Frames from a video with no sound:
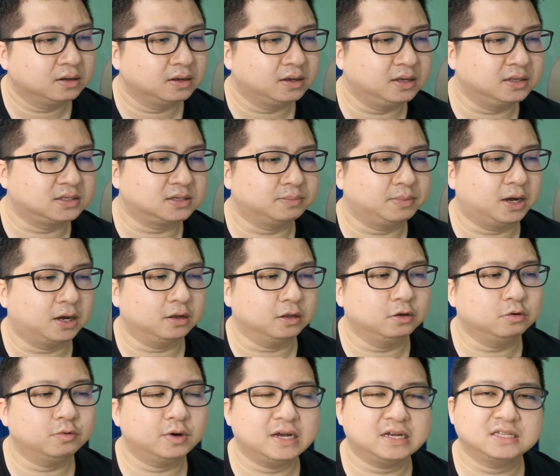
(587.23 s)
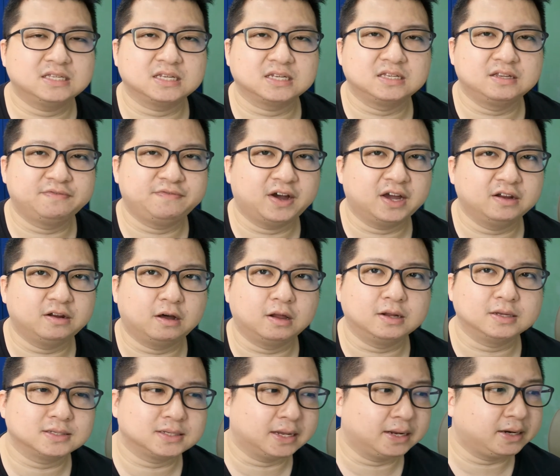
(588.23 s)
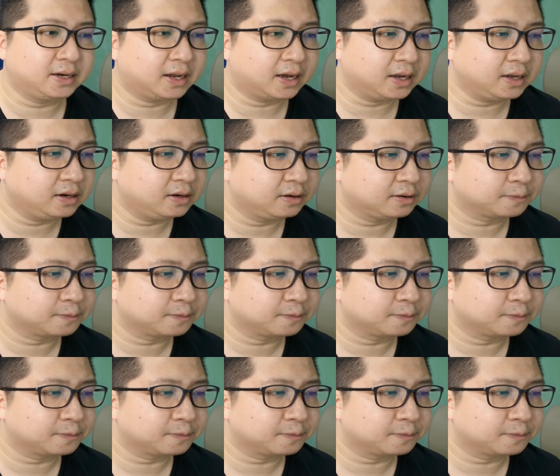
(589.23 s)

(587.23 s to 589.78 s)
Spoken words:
It's about US $65.99. And